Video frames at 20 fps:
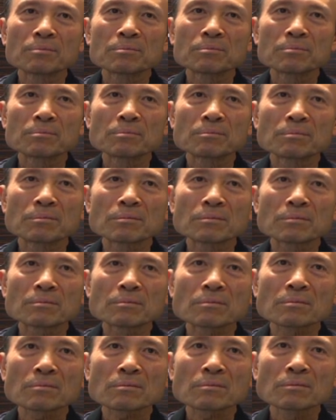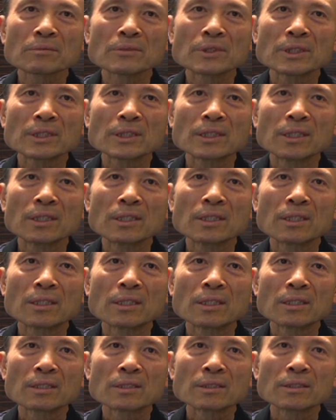
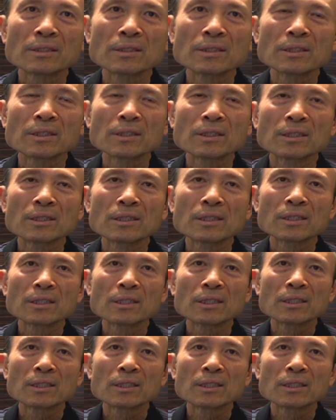[no speech]